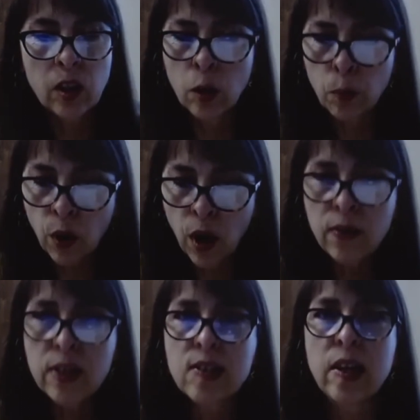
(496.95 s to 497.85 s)
the
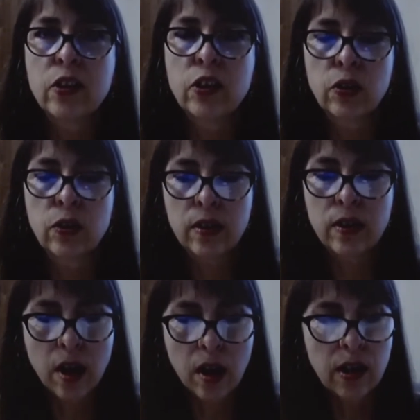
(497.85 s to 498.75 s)
private sector,
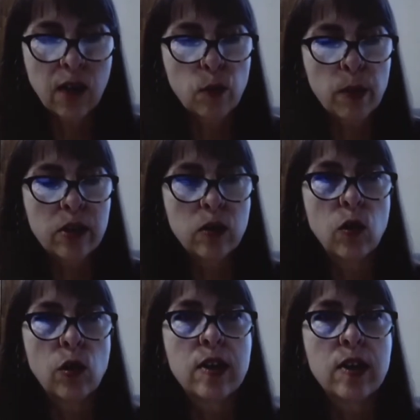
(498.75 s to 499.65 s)
non-governmental
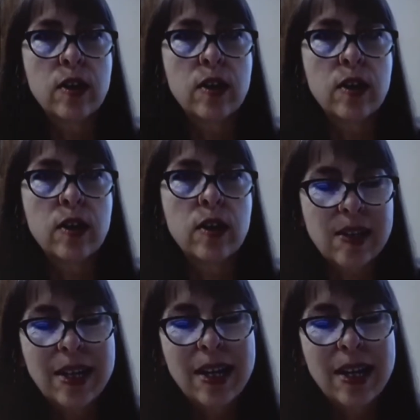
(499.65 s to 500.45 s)
organizations,